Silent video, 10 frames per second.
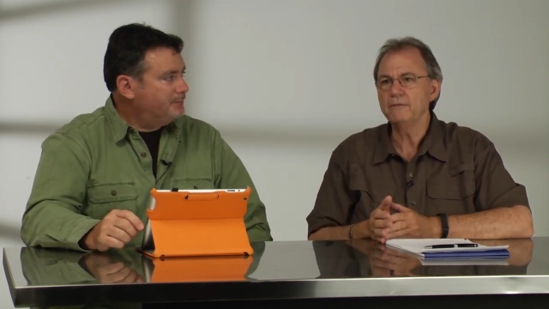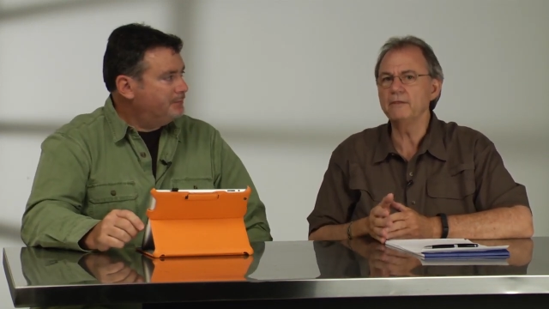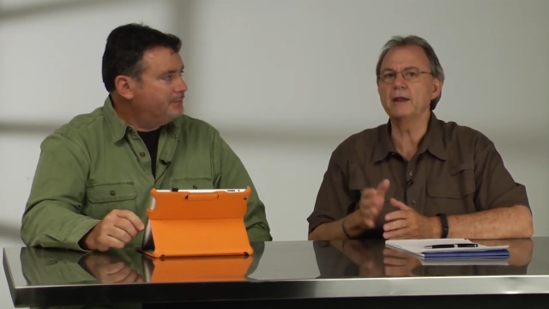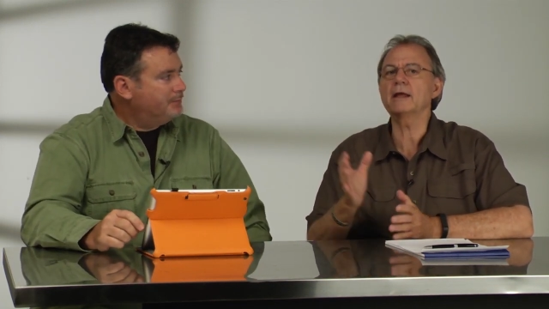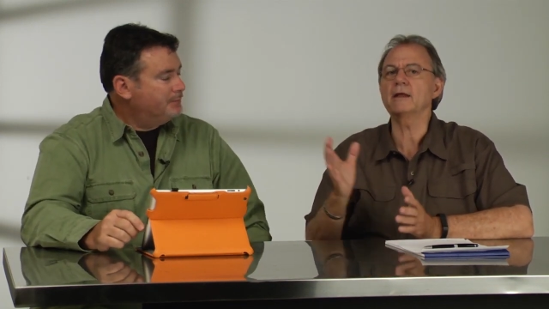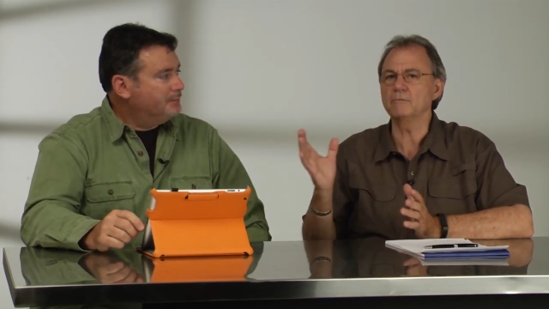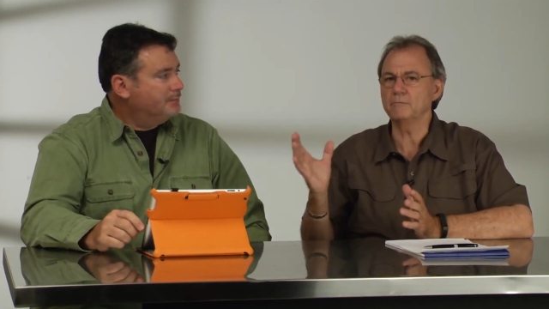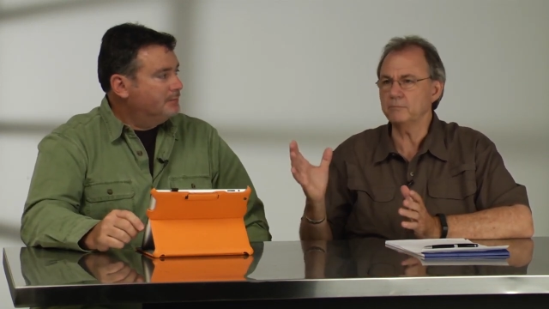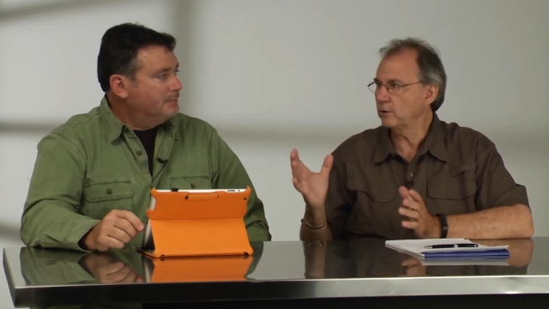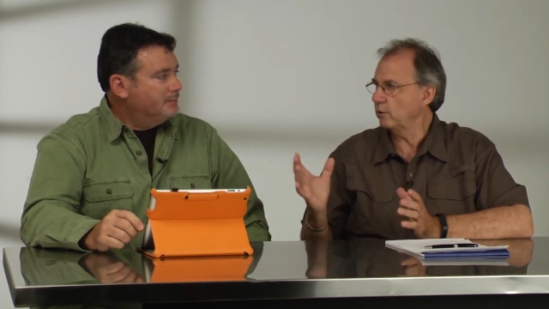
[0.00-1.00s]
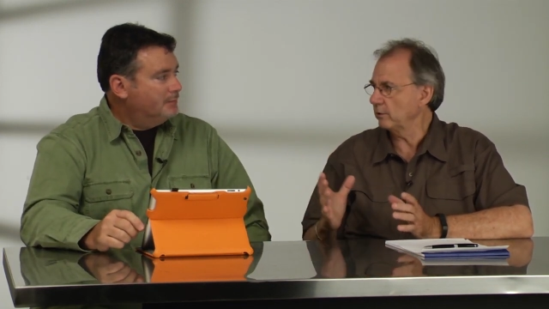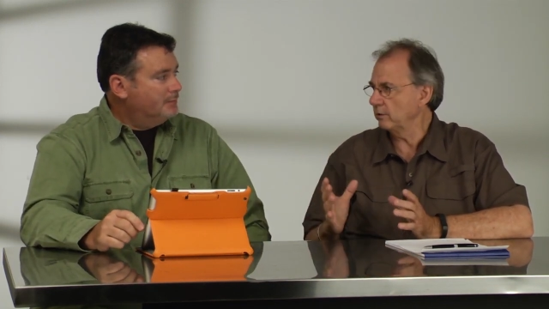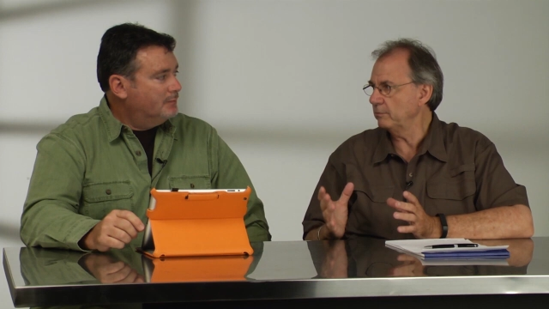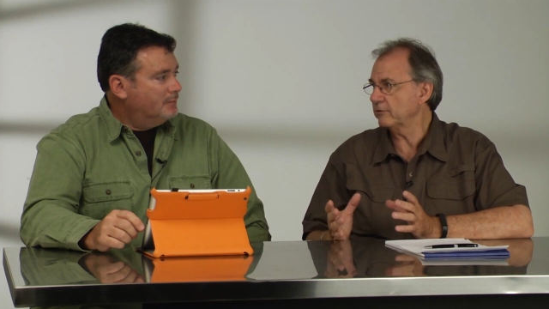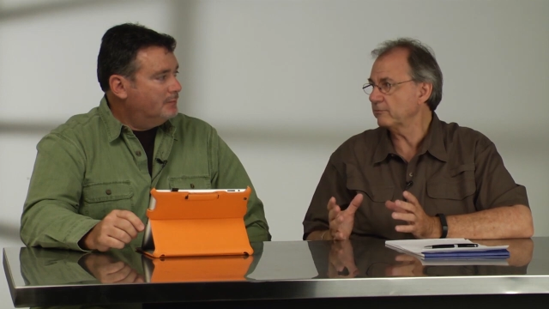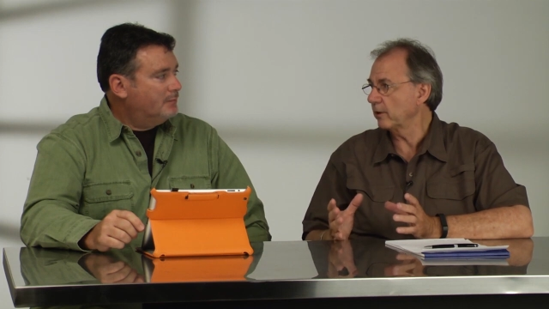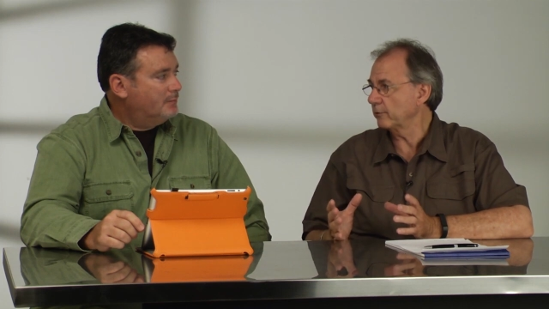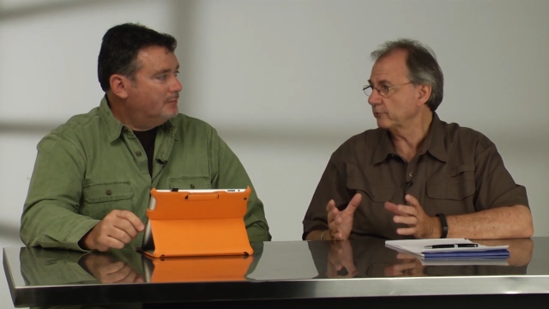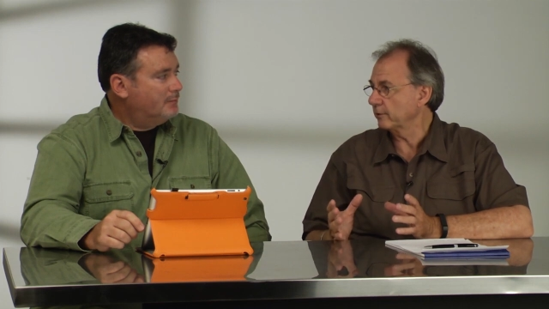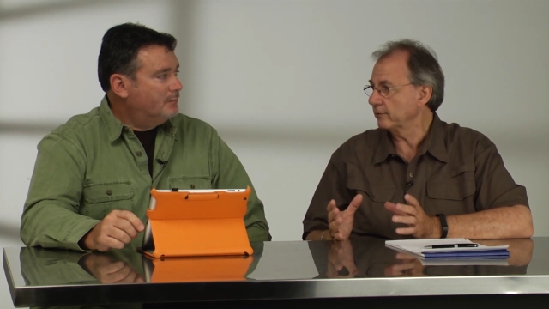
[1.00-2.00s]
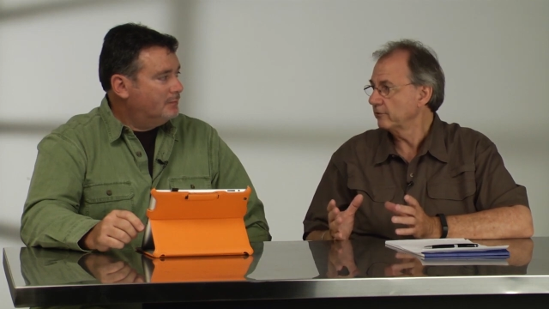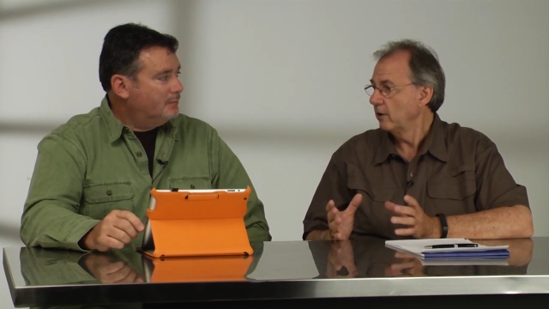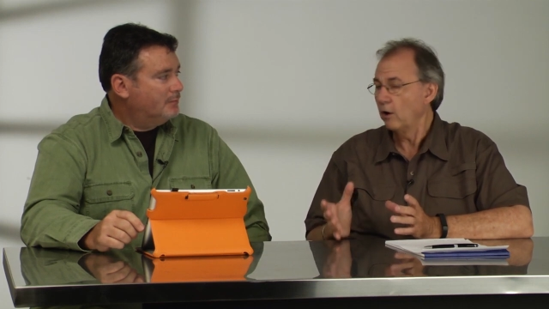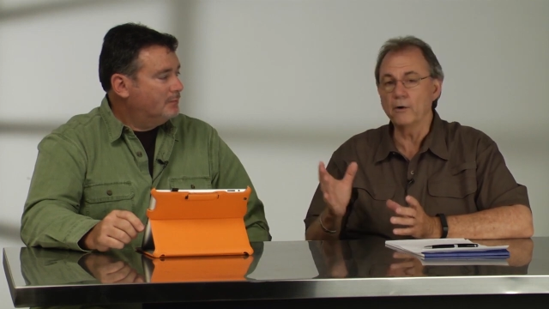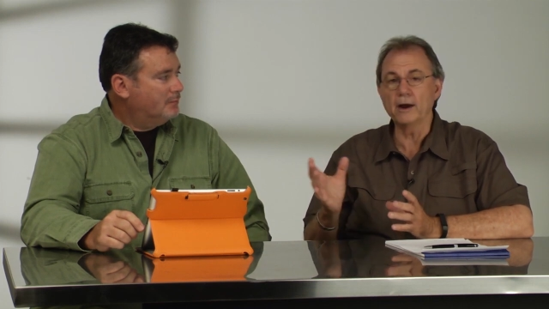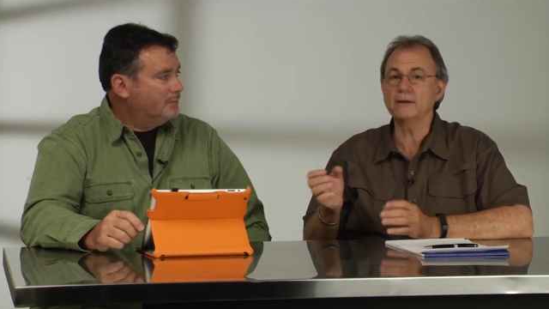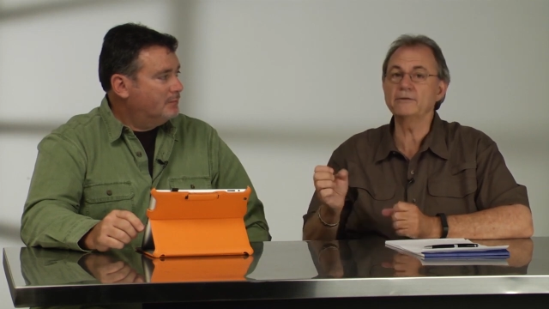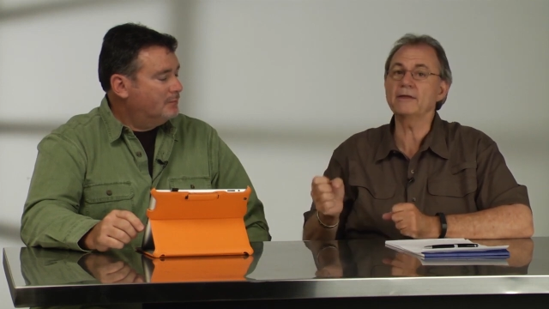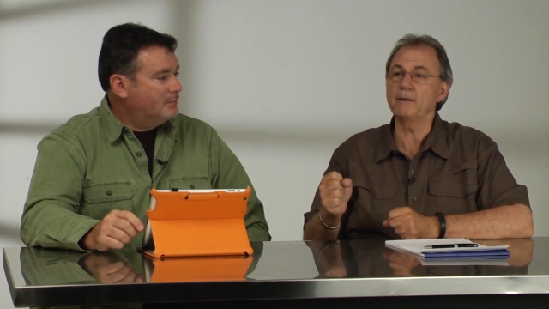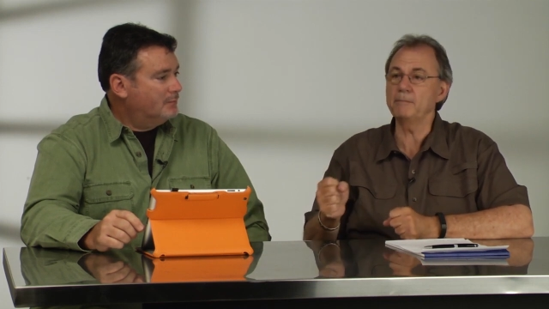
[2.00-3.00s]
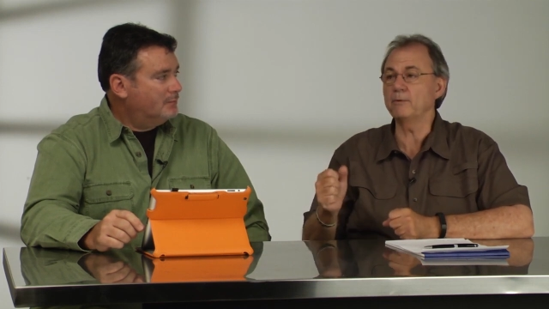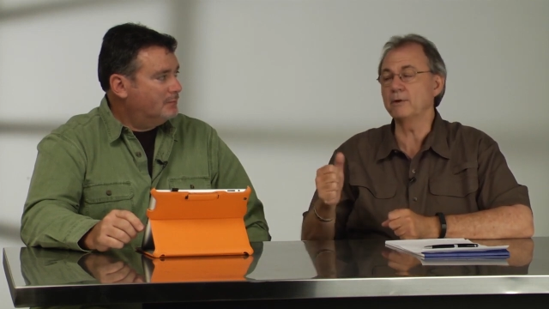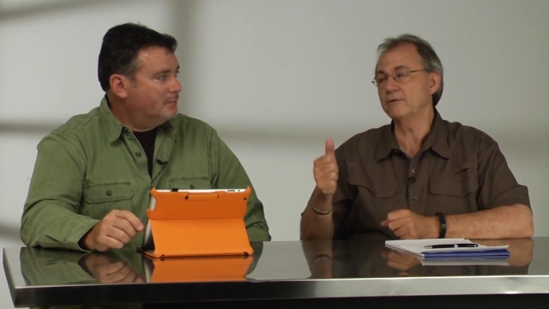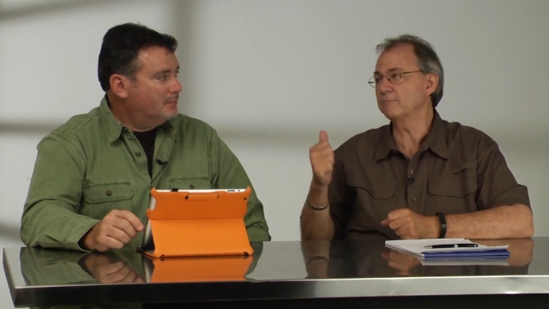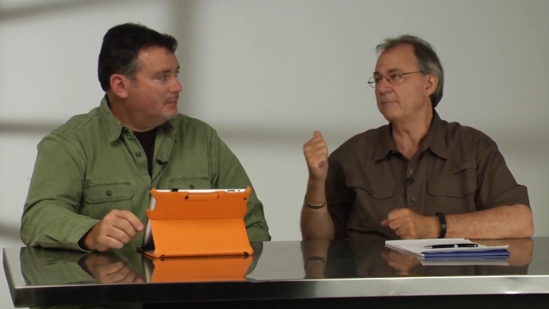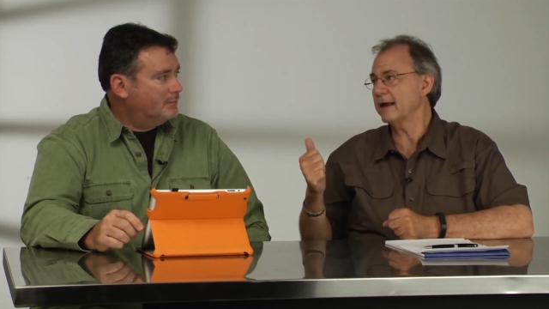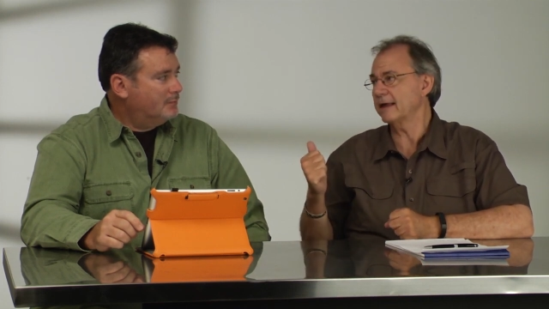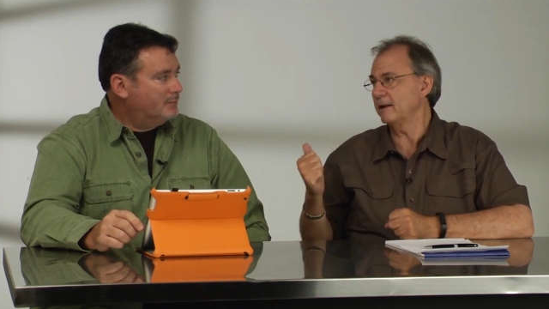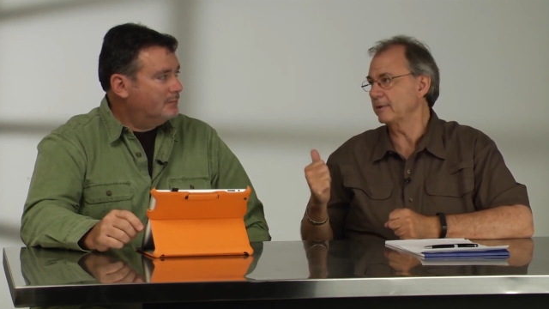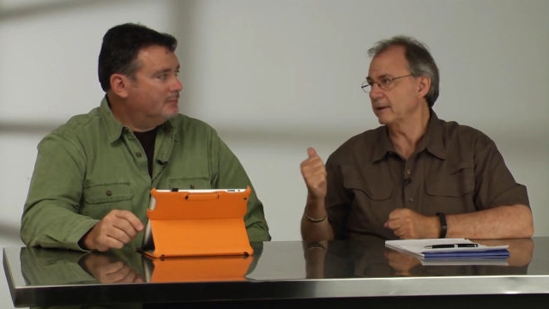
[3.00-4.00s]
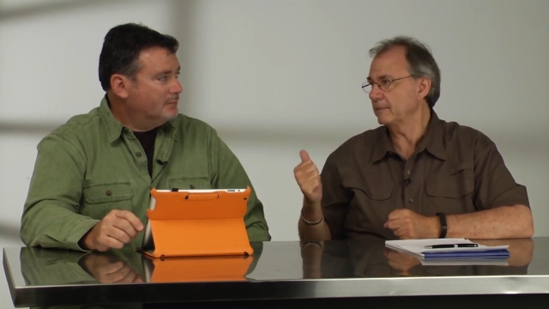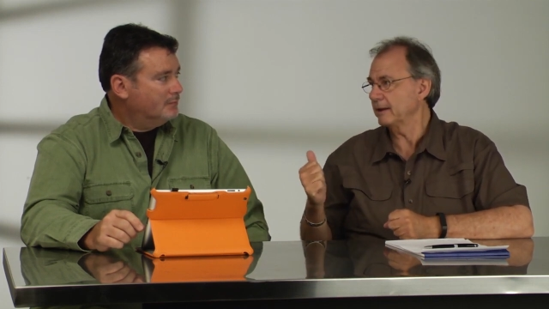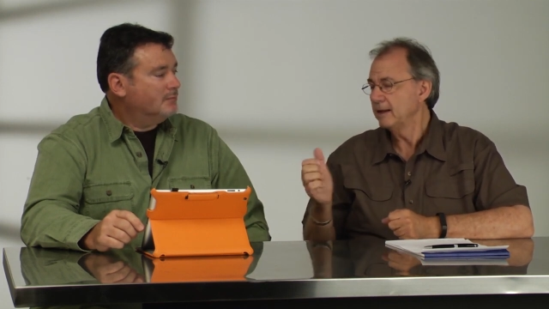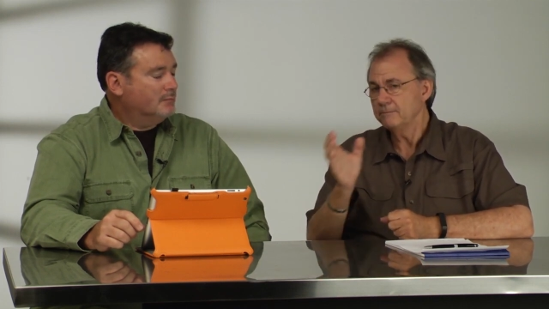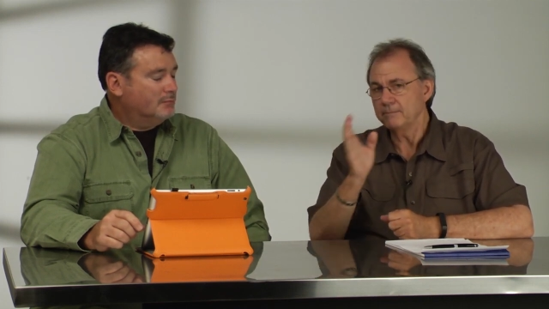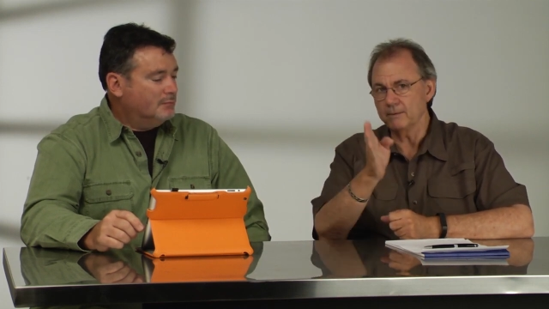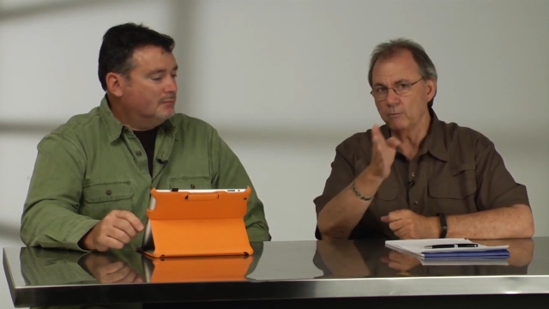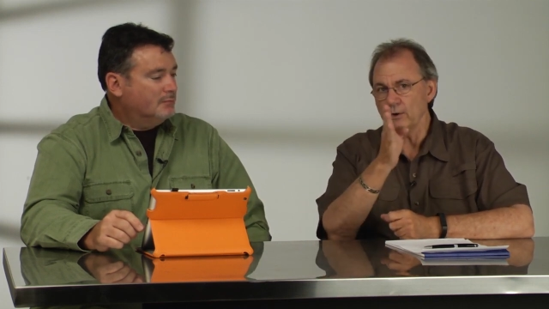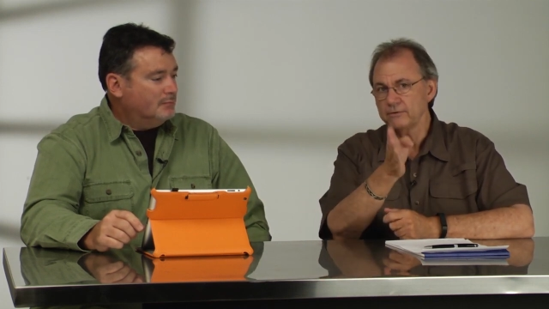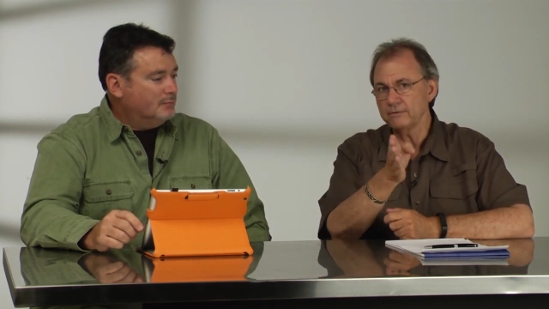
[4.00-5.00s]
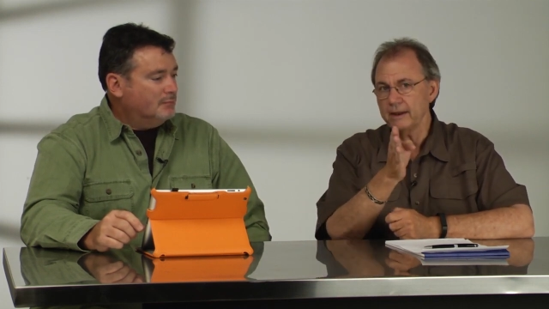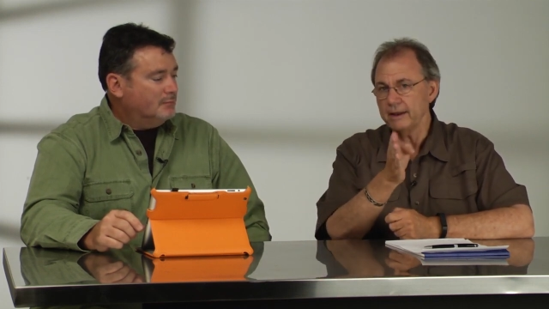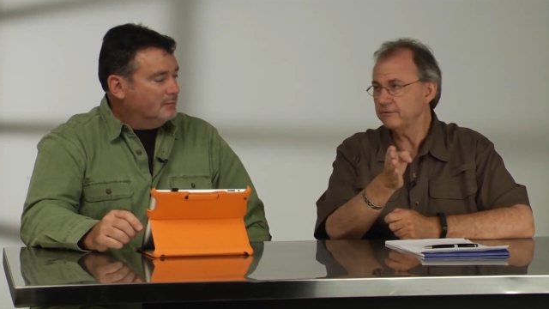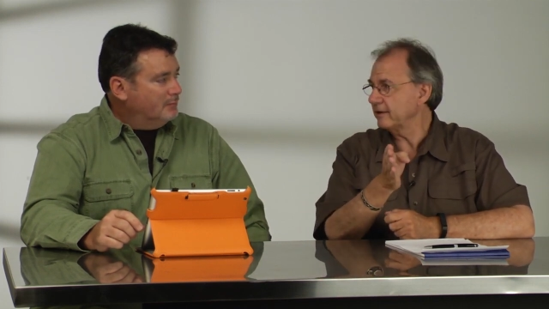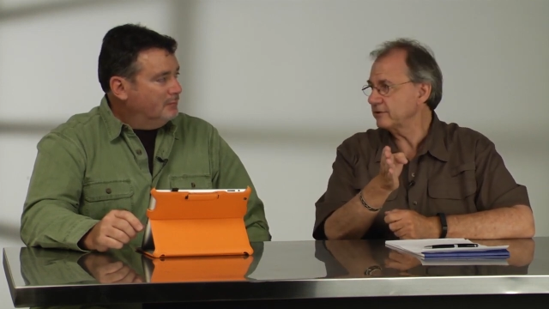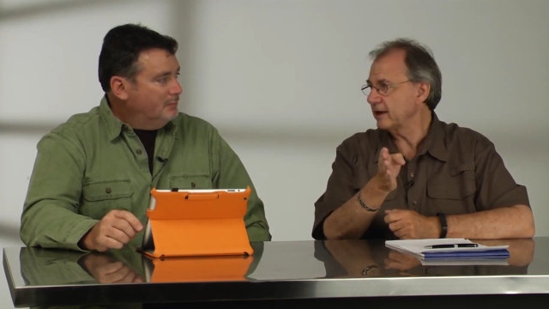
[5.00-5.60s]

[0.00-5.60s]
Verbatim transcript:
Speaker 1: then I can go to a little bit smaller source, or I can take that big one and just back it up a little bit. But I'm watching that edge of that